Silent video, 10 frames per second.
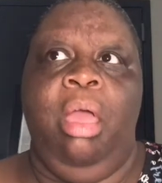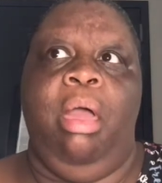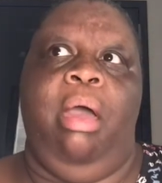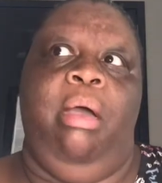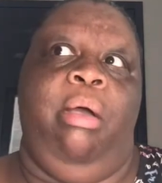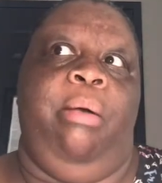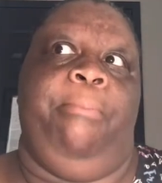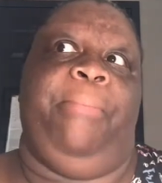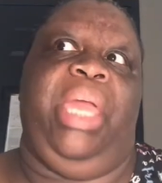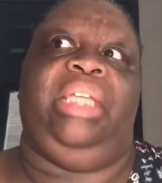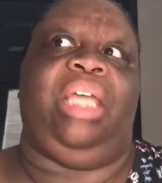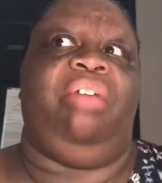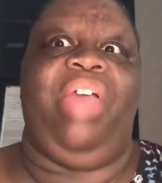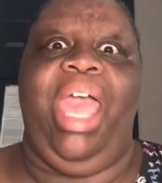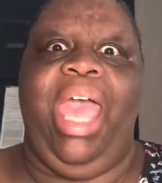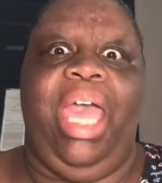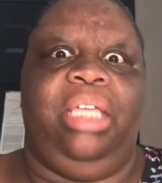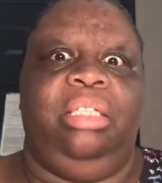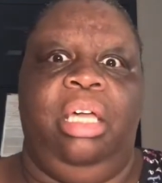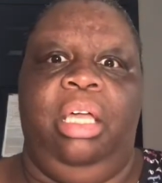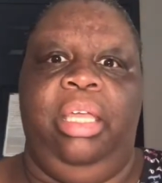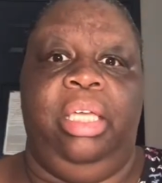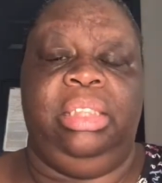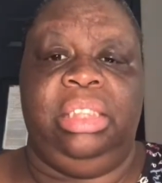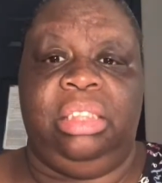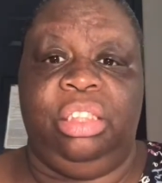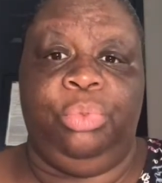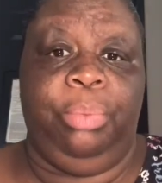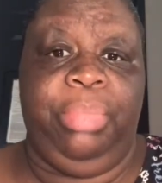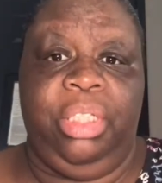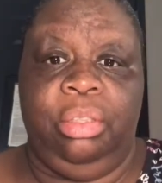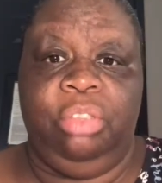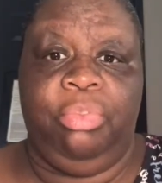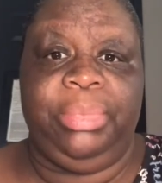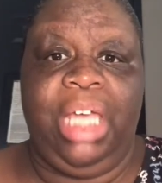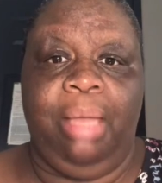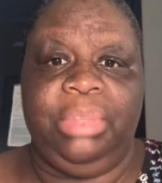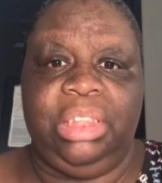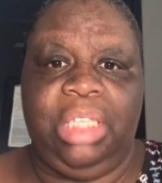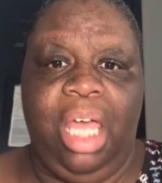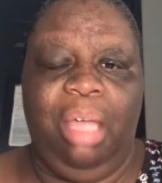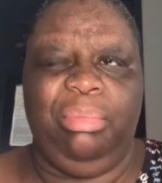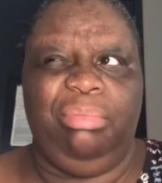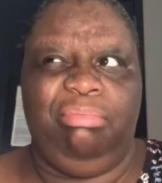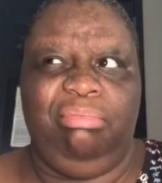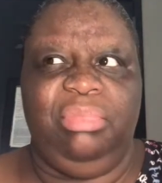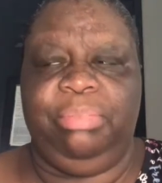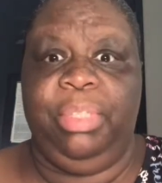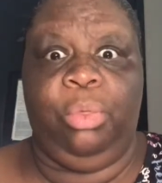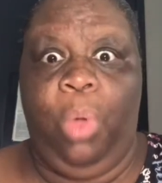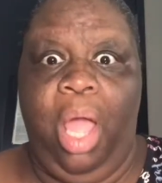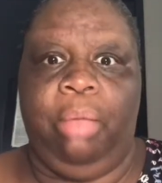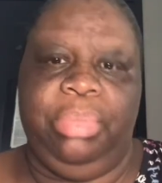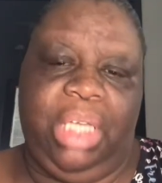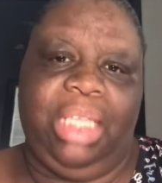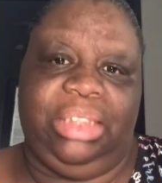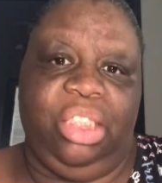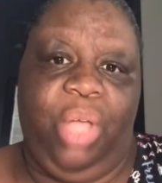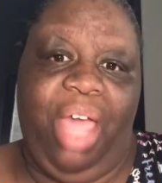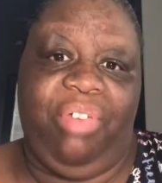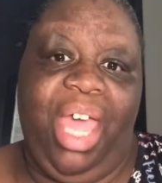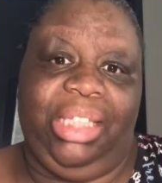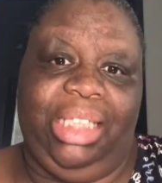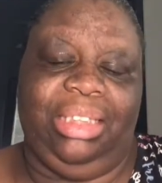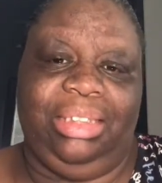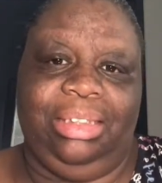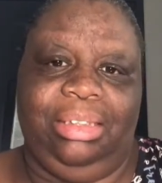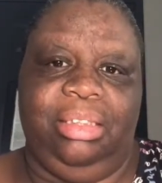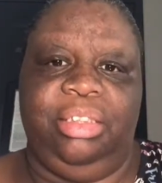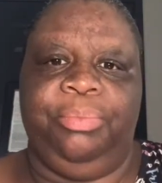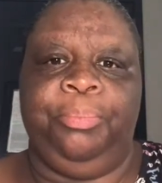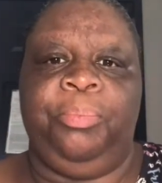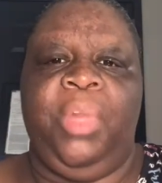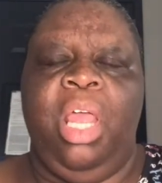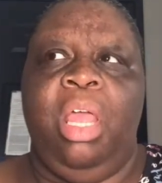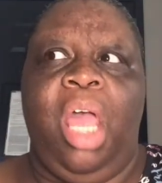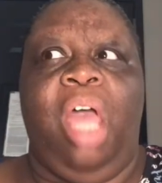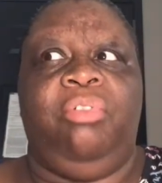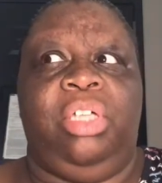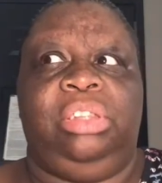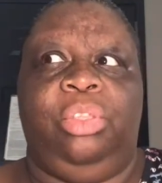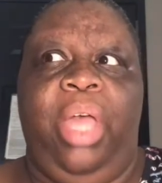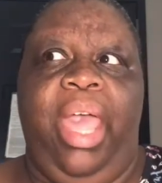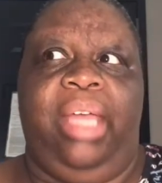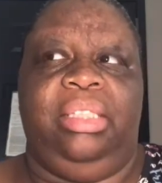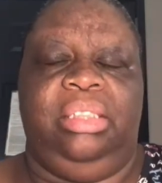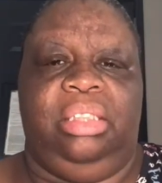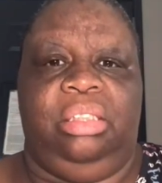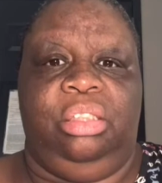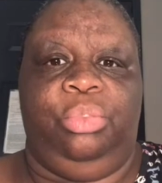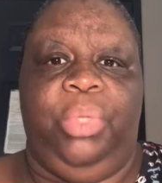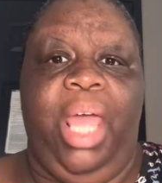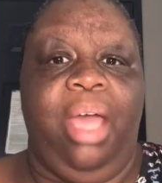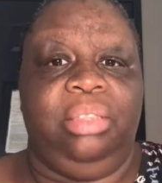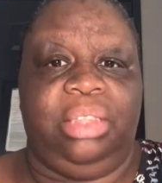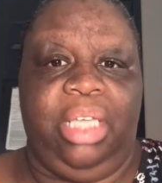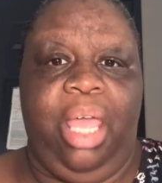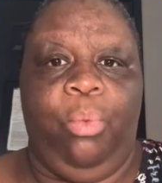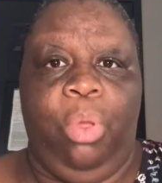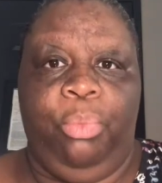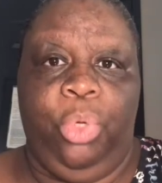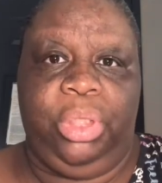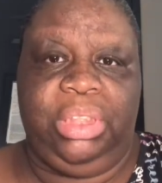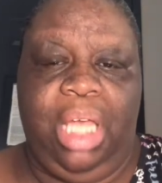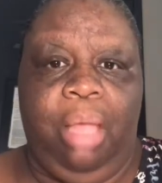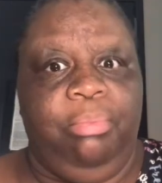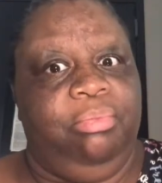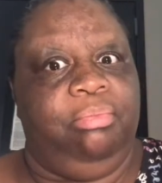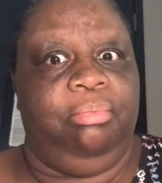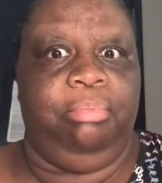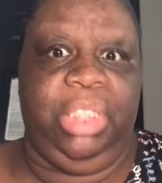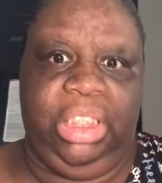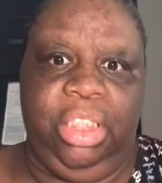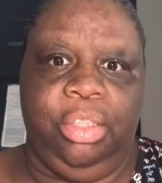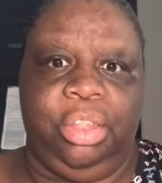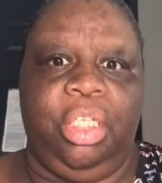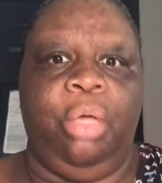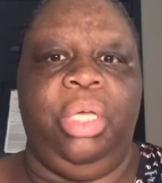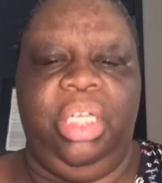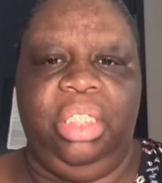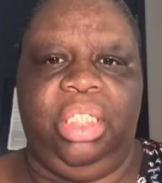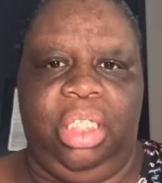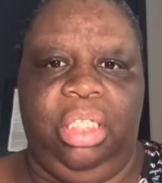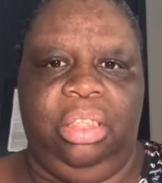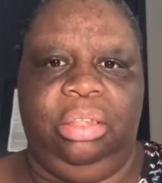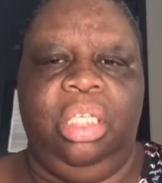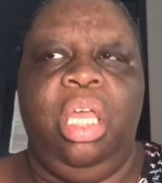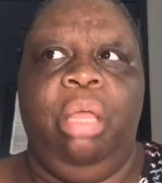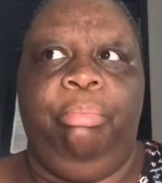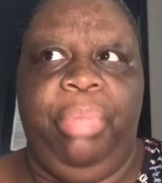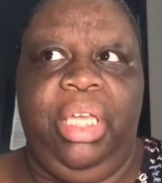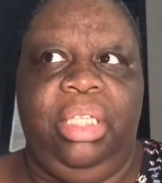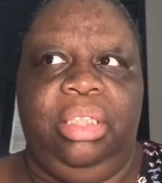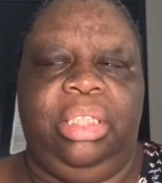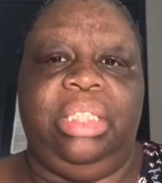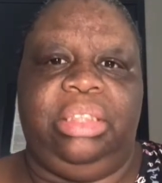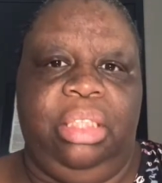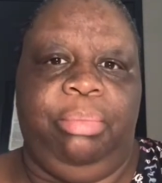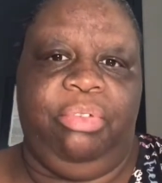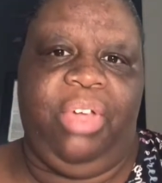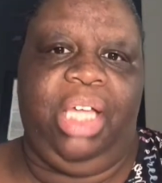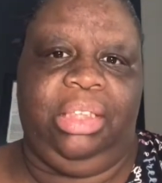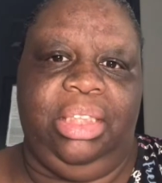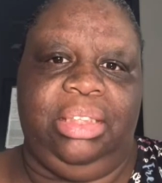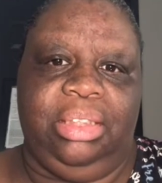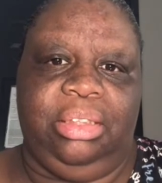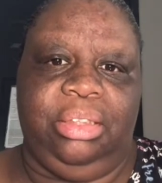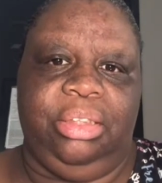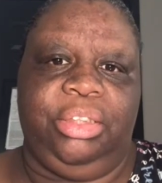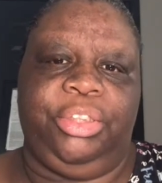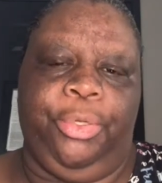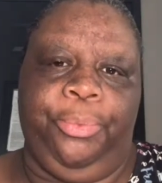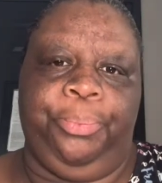And I've had assistance with bills from time to time. It's been a while, but I still have had that assistance. I've also had assistance with housing at one point in time, many years ago again, but they still provide the assistance. So